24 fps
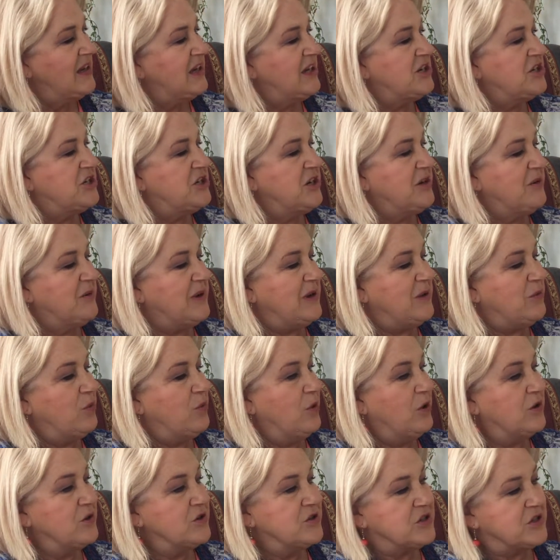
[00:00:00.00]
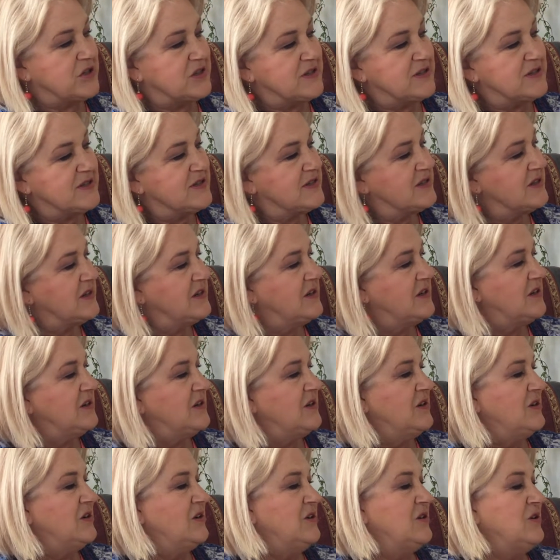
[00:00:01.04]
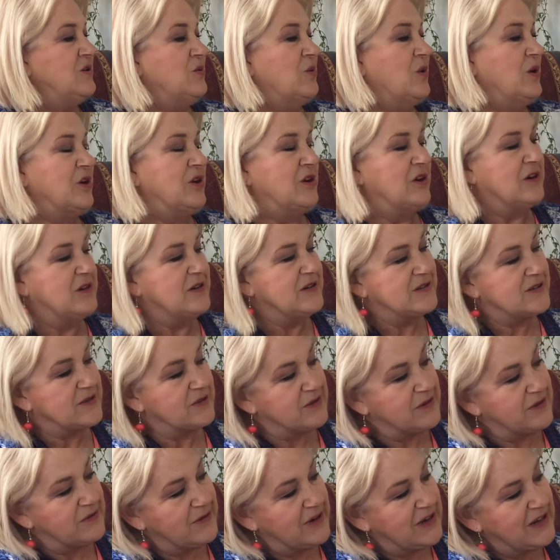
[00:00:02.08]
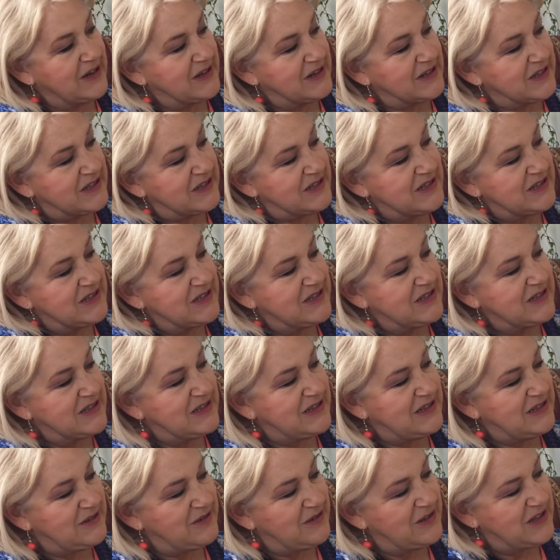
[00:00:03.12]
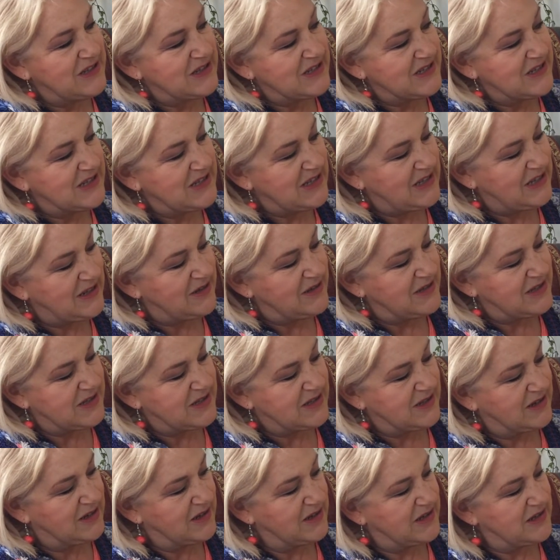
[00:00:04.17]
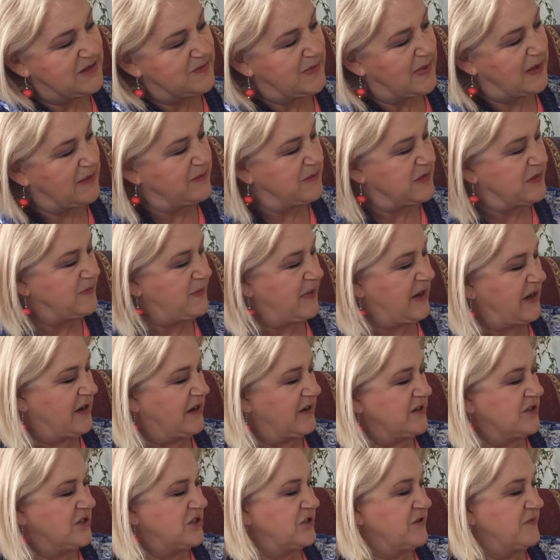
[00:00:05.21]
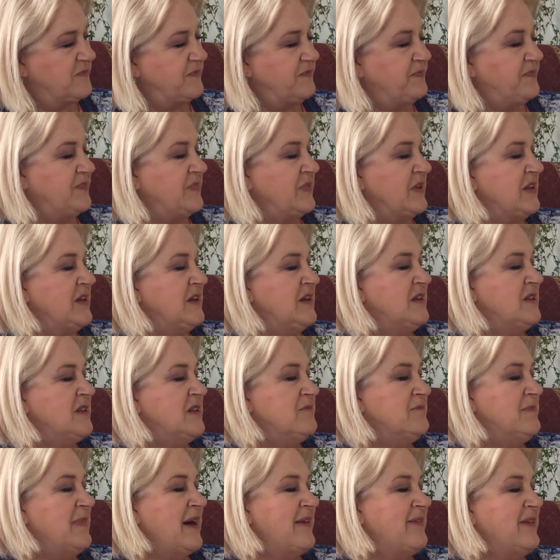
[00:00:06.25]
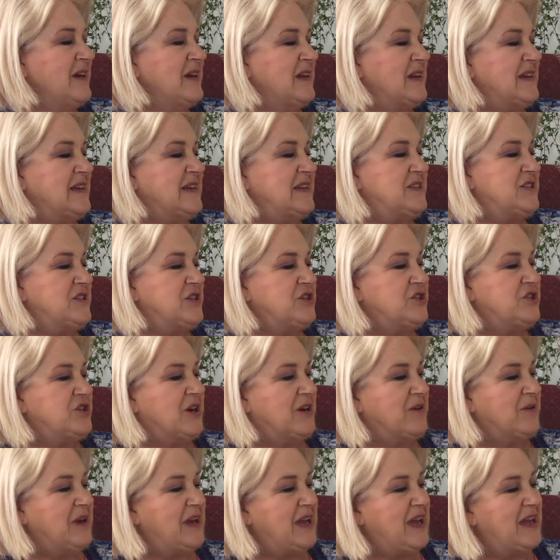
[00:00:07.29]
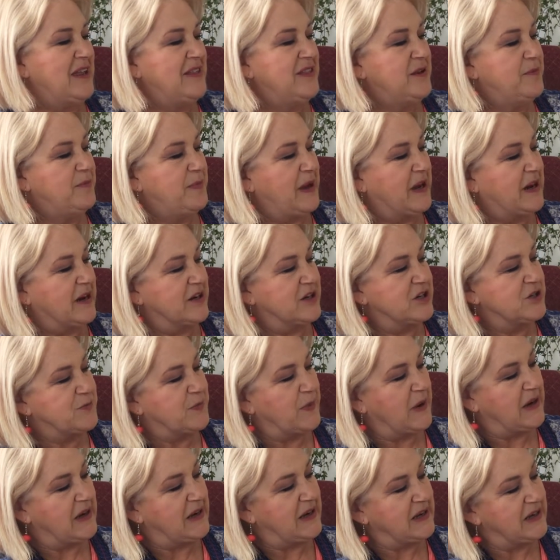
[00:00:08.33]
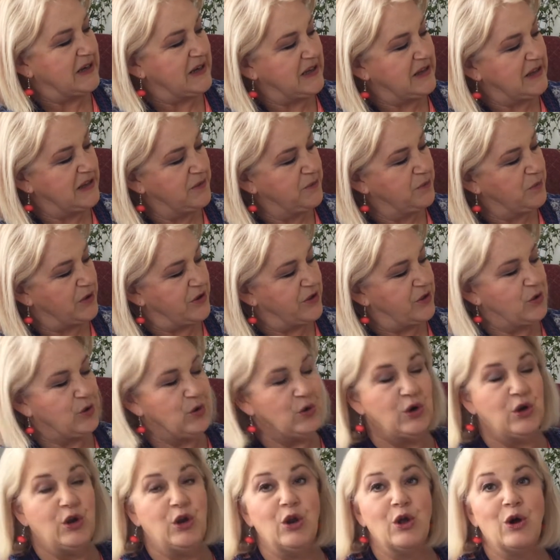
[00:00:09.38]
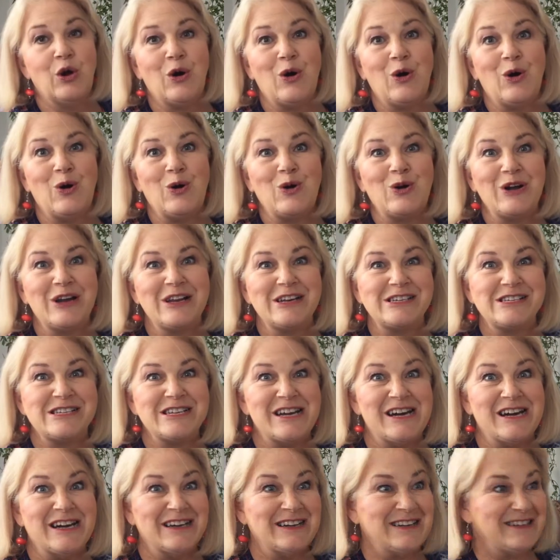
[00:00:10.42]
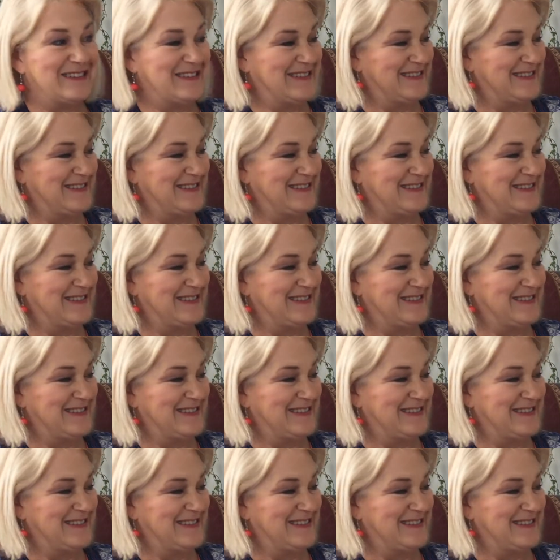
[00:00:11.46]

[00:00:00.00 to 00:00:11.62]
A joey watches what goes on around it. There it is there inside its mum's pouch. The mother cleans her joey and the pouch by licking them with her long tongue.